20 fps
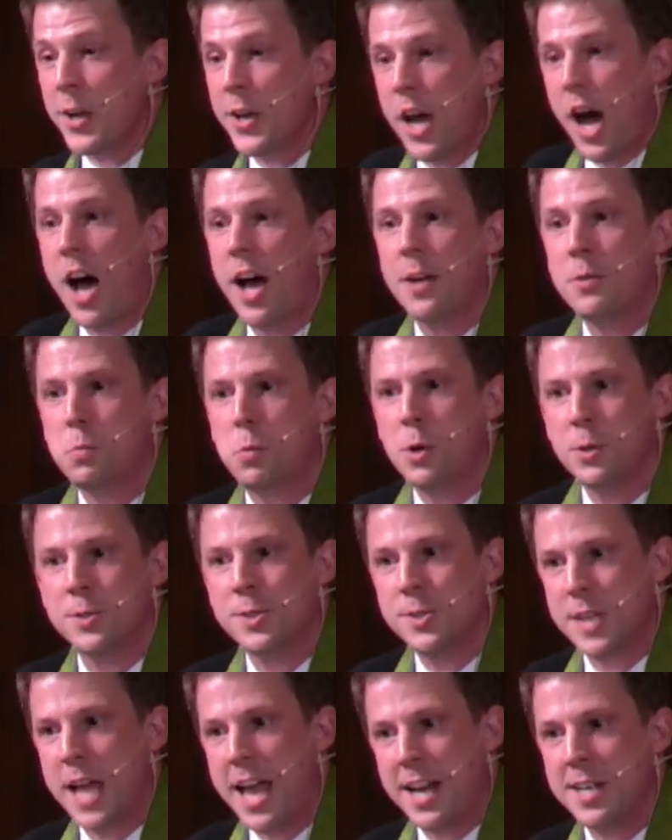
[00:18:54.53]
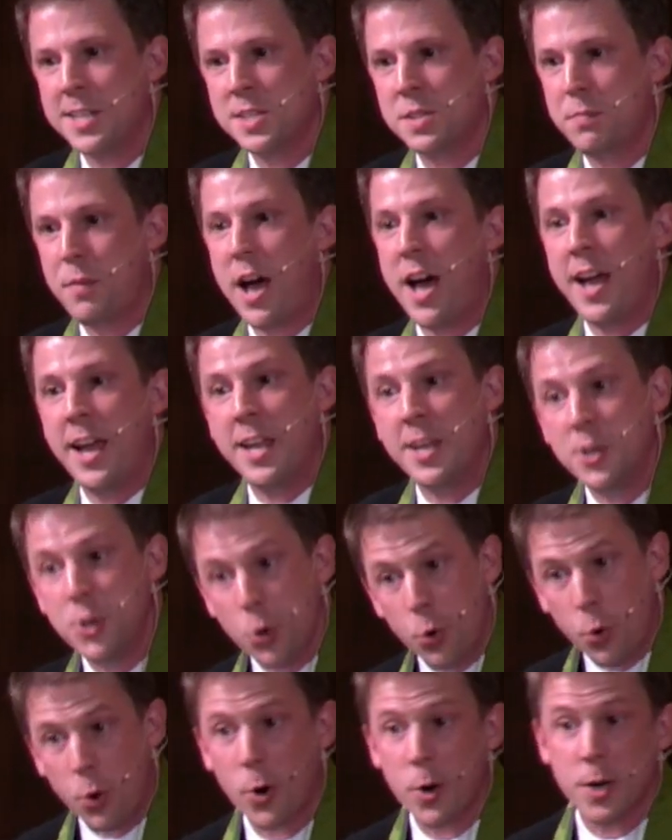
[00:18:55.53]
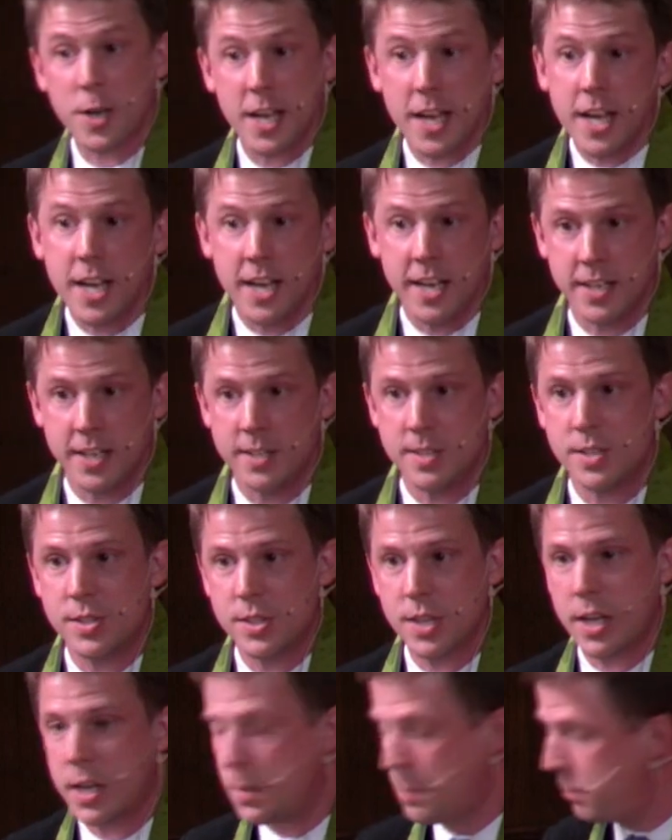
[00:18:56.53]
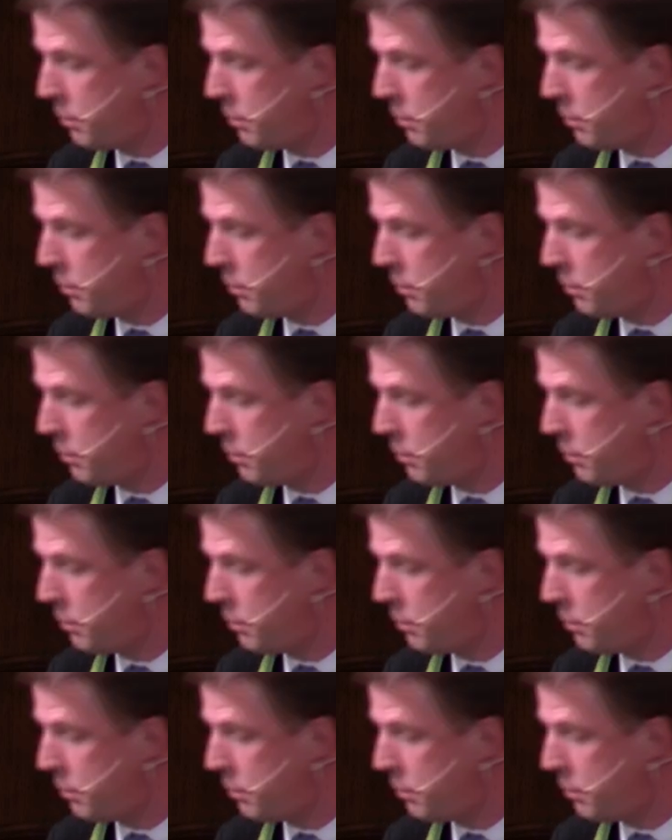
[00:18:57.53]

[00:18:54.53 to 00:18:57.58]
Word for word: God will satisfy your needs in